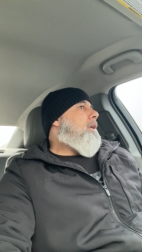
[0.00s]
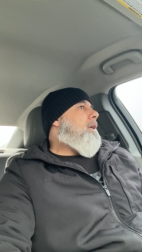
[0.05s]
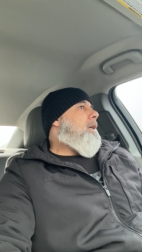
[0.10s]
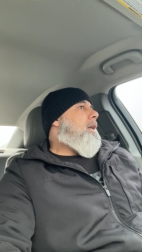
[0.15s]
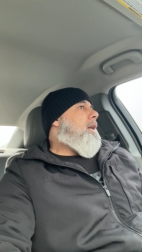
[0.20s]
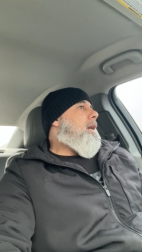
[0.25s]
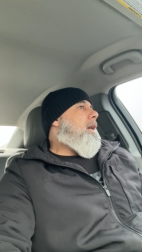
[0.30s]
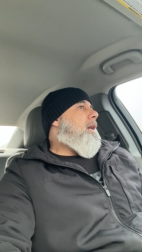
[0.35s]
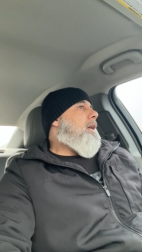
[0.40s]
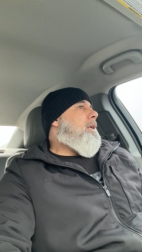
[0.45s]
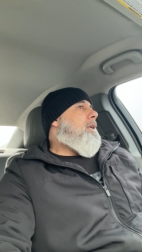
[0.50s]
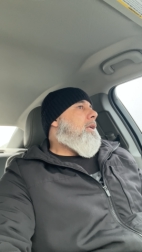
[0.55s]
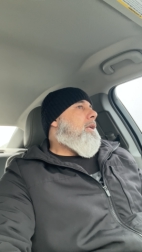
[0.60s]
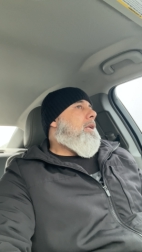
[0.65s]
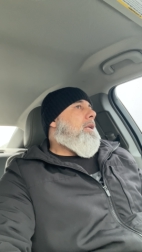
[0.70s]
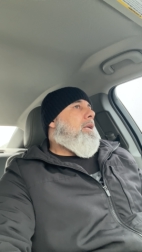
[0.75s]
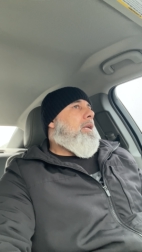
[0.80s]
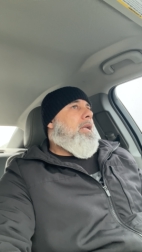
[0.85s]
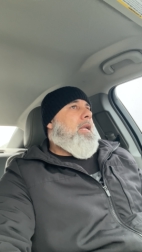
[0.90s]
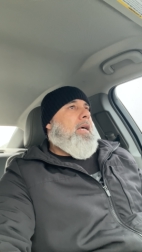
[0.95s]
and
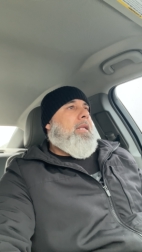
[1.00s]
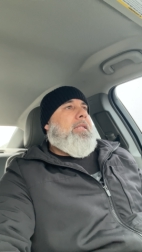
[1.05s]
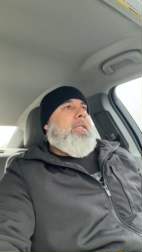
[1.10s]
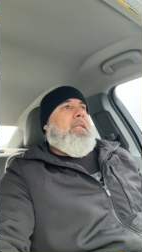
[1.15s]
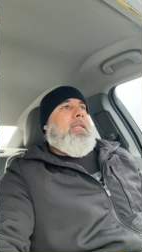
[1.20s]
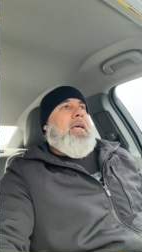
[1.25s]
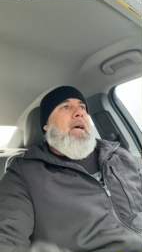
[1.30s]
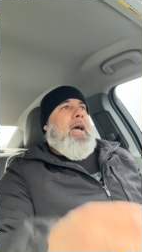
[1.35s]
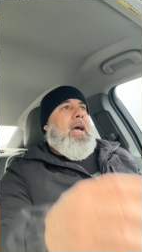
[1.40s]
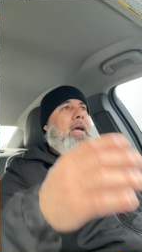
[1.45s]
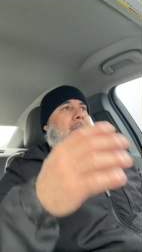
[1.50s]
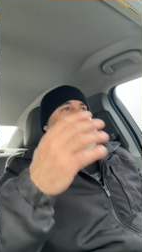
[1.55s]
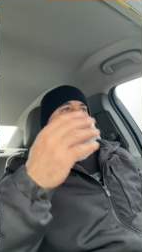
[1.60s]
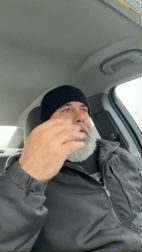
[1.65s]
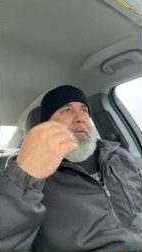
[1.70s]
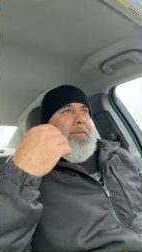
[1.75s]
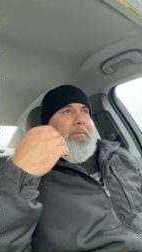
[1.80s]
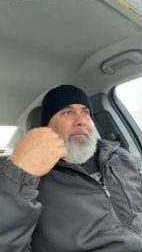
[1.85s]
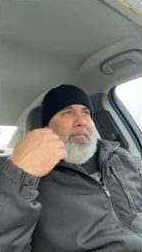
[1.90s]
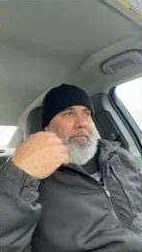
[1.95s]
let that
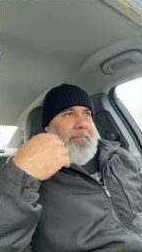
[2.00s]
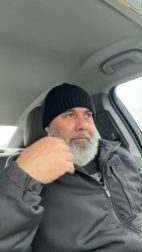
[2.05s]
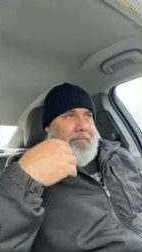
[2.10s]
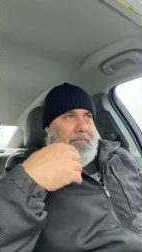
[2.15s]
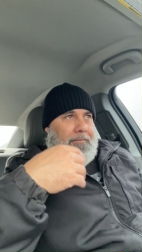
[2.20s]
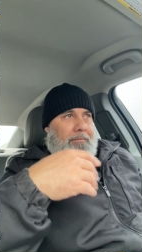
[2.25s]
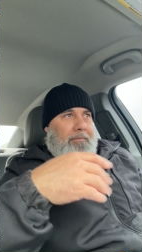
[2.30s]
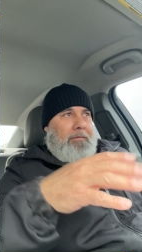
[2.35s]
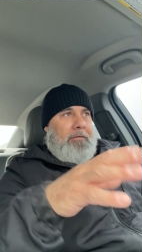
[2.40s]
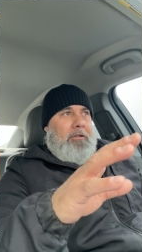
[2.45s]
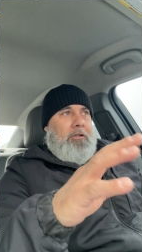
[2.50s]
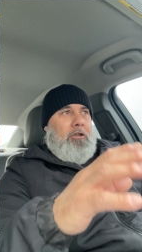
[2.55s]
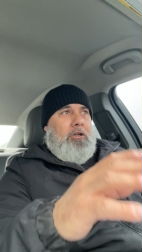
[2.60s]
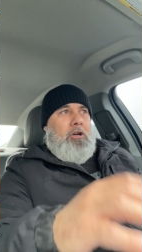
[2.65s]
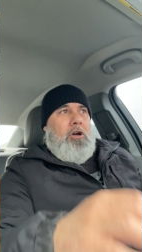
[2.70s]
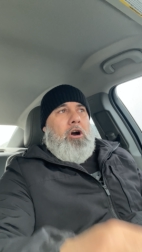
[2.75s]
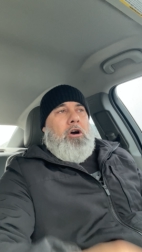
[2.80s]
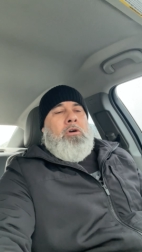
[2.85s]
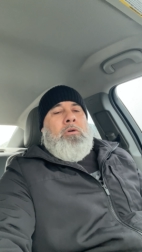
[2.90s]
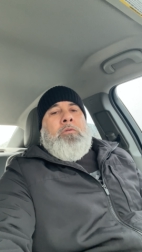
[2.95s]

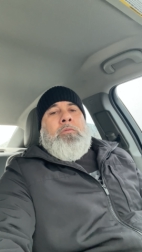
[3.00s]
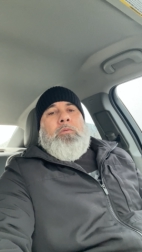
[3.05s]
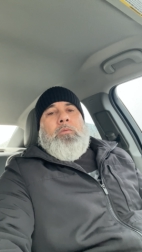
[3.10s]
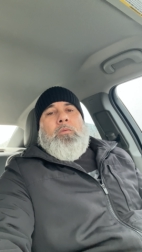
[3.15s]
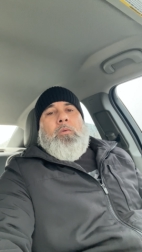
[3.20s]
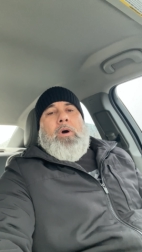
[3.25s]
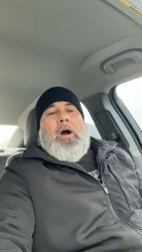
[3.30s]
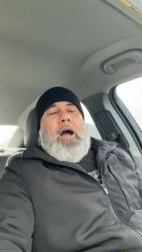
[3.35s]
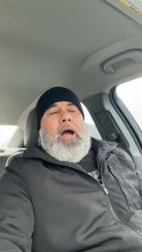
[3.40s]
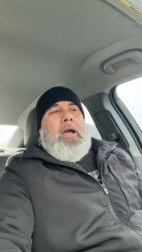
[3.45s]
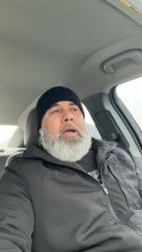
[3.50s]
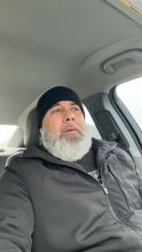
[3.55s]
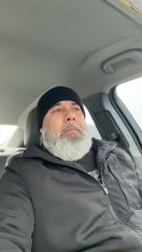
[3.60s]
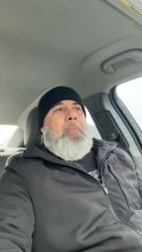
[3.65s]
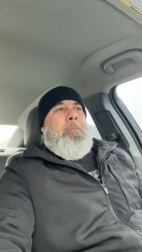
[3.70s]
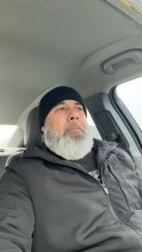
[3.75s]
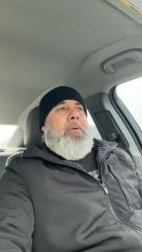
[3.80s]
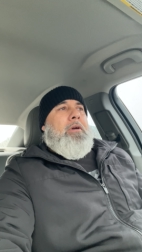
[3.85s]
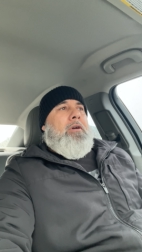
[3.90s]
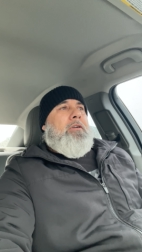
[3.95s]
go. Why?
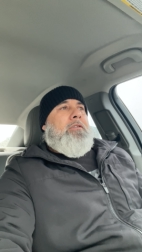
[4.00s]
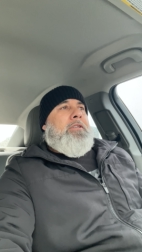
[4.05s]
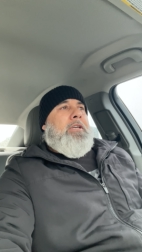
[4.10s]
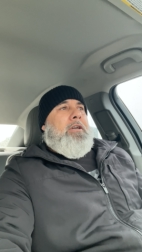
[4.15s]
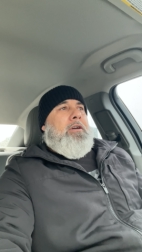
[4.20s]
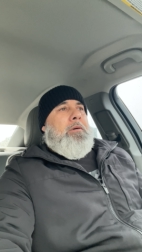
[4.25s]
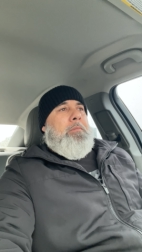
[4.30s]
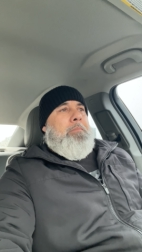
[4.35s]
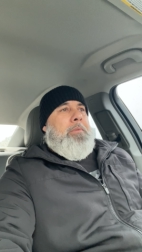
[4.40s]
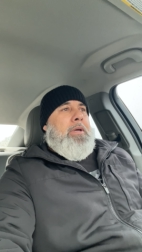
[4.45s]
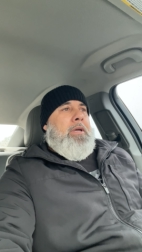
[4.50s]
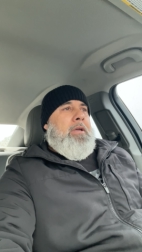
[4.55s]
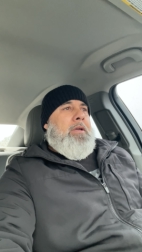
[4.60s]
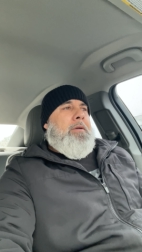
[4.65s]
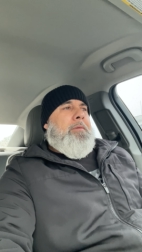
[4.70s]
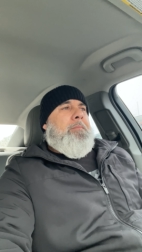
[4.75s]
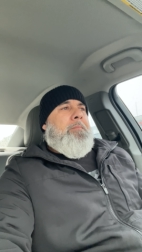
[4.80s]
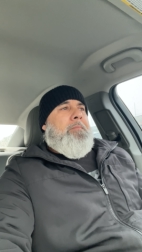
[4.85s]
Because it could be